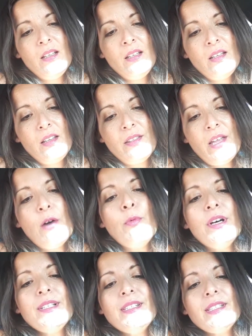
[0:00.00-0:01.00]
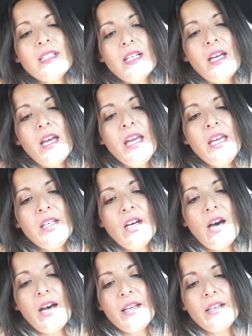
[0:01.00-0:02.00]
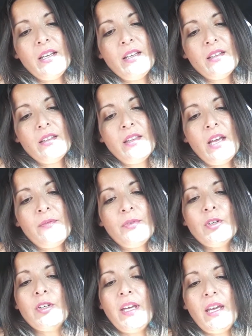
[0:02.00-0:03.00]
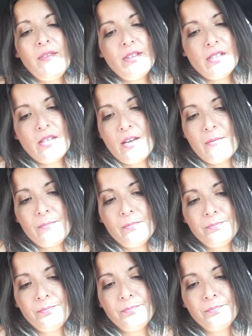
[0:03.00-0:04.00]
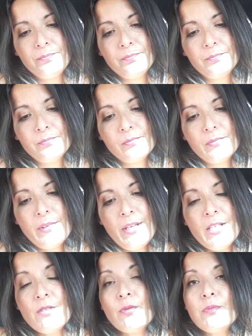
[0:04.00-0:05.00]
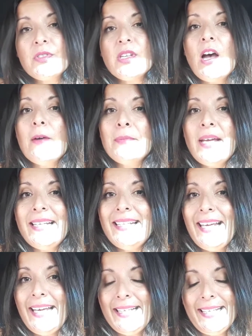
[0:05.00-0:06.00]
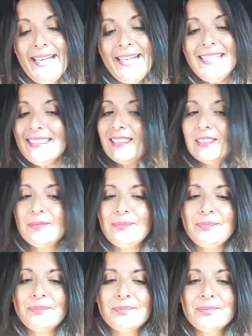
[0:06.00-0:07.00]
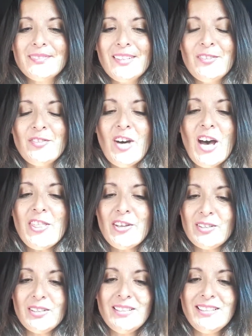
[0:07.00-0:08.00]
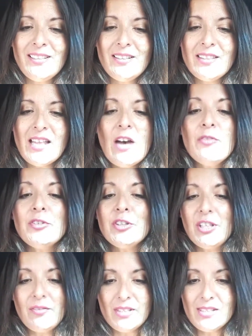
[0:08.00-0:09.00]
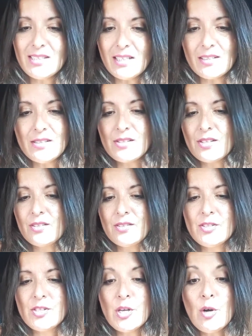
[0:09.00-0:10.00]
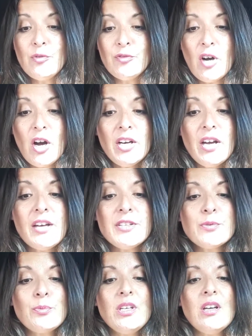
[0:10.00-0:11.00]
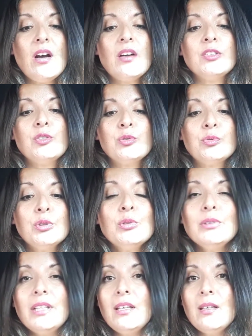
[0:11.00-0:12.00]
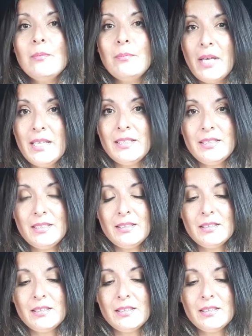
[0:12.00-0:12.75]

thou wast a God that forgavest them. That's from Psalm 98:8. Father, thou forgivest us so far as we are truly penitent.